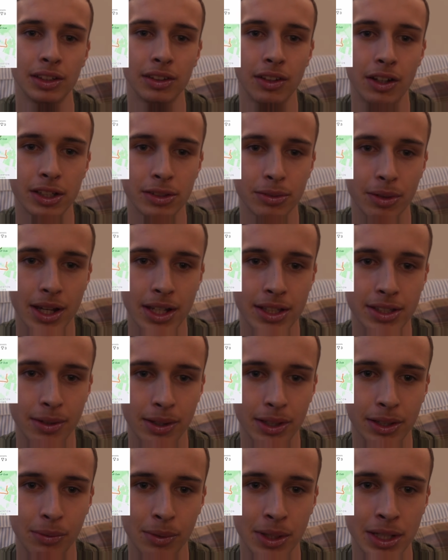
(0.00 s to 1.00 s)
Nice way to
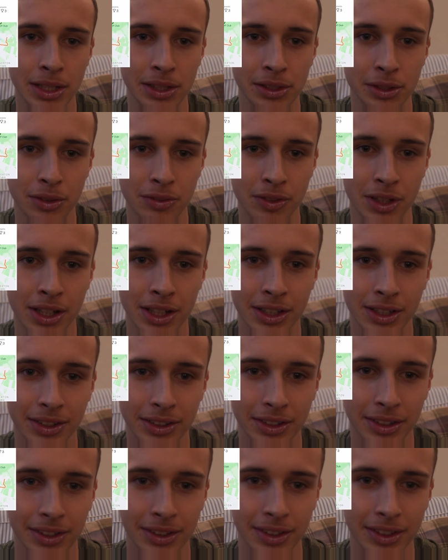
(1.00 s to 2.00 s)
end the week, sort of
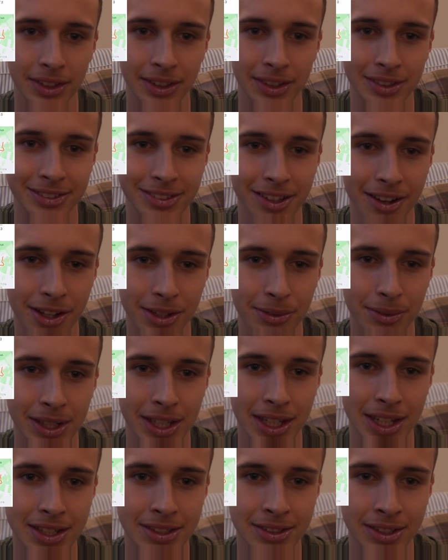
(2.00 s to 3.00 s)
a start of the
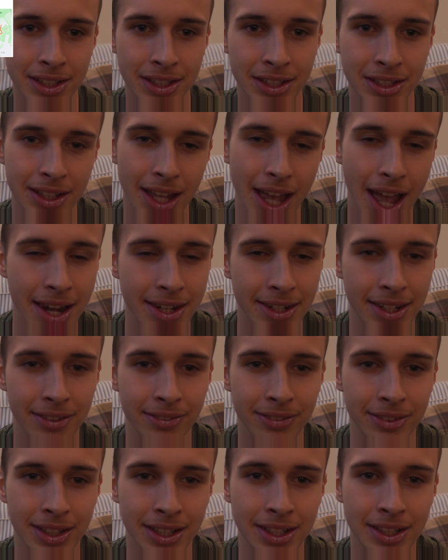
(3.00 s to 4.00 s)
week easy, end
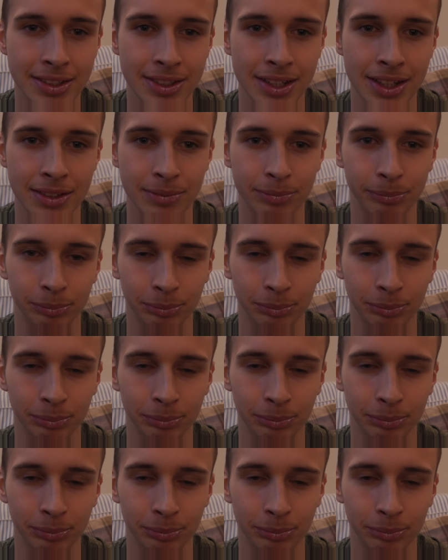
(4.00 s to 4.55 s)
it with easy.